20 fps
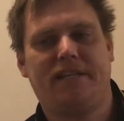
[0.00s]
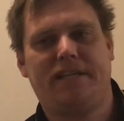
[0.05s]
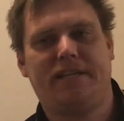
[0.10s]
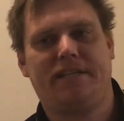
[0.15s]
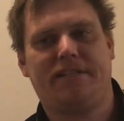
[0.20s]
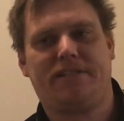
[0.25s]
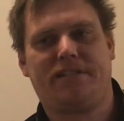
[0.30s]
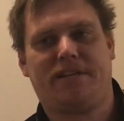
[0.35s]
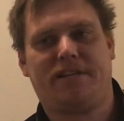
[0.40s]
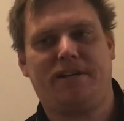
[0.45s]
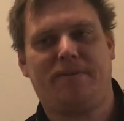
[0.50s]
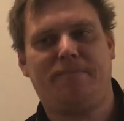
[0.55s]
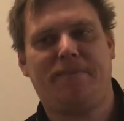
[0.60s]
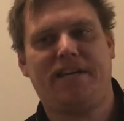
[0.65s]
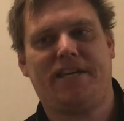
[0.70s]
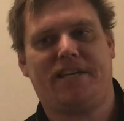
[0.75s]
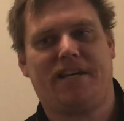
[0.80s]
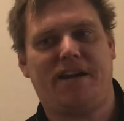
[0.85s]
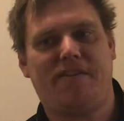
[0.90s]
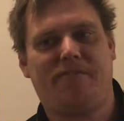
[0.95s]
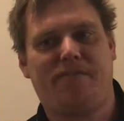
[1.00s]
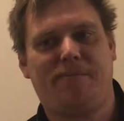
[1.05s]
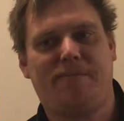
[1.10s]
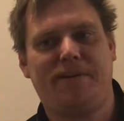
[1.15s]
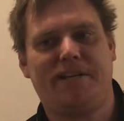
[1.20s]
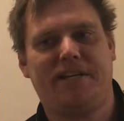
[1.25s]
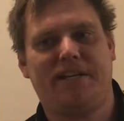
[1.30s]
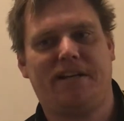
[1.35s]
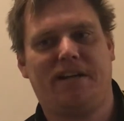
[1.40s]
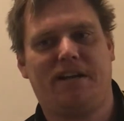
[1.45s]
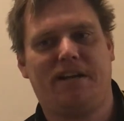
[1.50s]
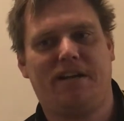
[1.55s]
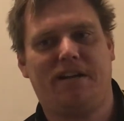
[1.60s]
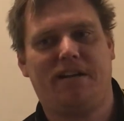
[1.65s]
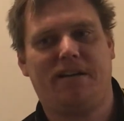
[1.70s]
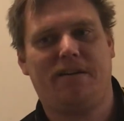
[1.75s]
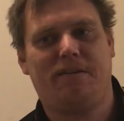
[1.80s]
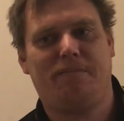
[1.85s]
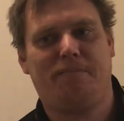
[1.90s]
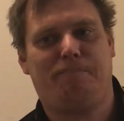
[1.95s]
is going to make government
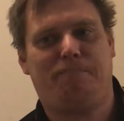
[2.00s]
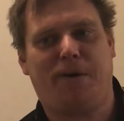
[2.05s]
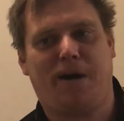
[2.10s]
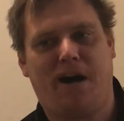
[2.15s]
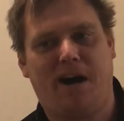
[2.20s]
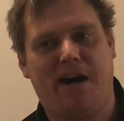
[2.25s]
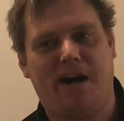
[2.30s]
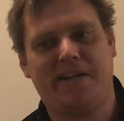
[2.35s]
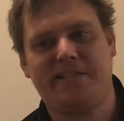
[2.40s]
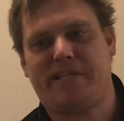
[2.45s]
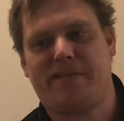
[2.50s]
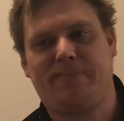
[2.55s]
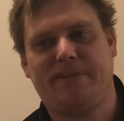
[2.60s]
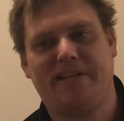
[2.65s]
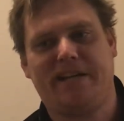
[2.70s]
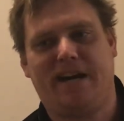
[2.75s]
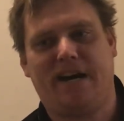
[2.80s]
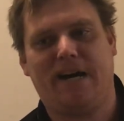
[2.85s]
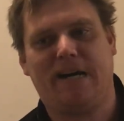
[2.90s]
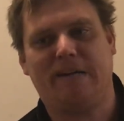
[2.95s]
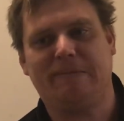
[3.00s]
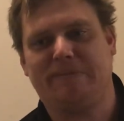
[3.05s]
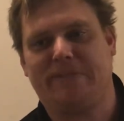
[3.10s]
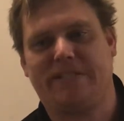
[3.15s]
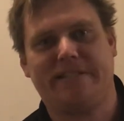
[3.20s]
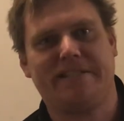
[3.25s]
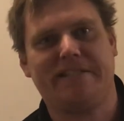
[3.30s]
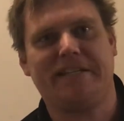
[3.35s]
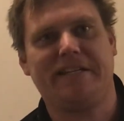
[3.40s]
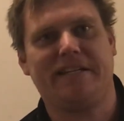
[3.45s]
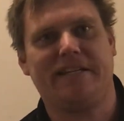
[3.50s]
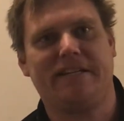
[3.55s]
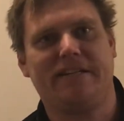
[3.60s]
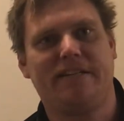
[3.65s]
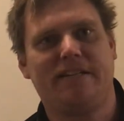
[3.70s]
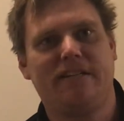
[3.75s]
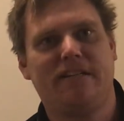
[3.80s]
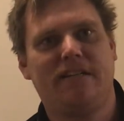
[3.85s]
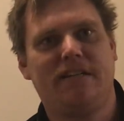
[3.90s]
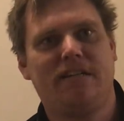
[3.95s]
possibly obsolete,
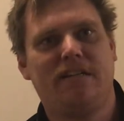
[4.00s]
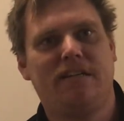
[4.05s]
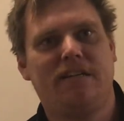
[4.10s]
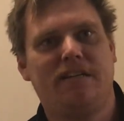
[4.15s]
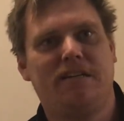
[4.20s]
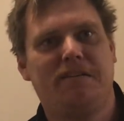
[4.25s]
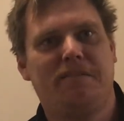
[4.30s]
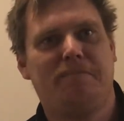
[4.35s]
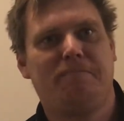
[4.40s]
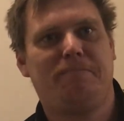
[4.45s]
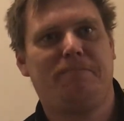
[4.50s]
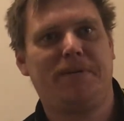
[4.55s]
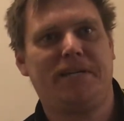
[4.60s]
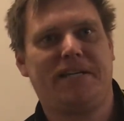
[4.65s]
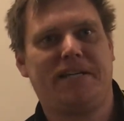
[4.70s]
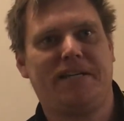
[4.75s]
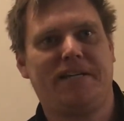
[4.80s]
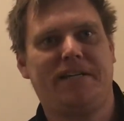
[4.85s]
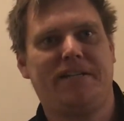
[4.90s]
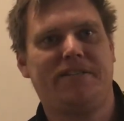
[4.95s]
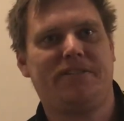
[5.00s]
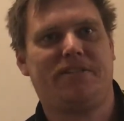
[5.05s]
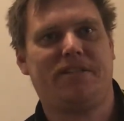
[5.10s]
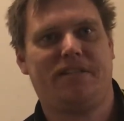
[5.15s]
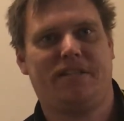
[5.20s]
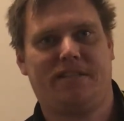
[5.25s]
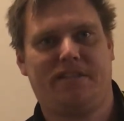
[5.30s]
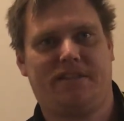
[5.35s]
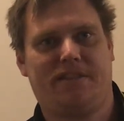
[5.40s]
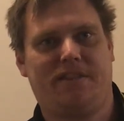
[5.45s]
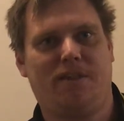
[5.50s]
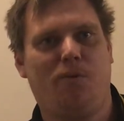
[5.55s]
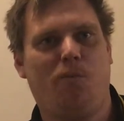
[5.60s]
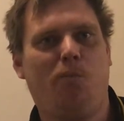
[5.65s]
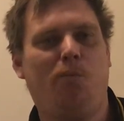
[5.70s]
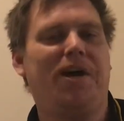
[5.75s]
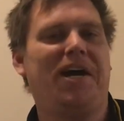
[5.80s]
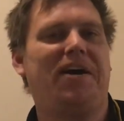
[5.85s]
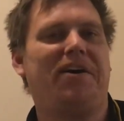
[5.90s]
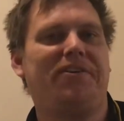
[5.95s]
because the
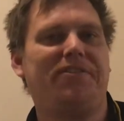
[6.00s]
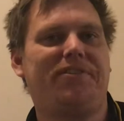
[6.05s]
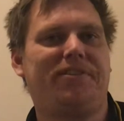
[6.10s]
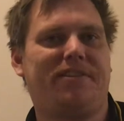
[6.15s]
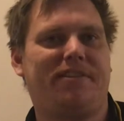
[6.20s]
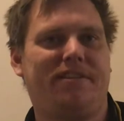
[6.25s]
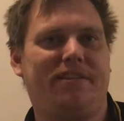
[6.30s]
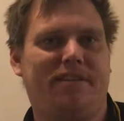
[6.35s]
wealth,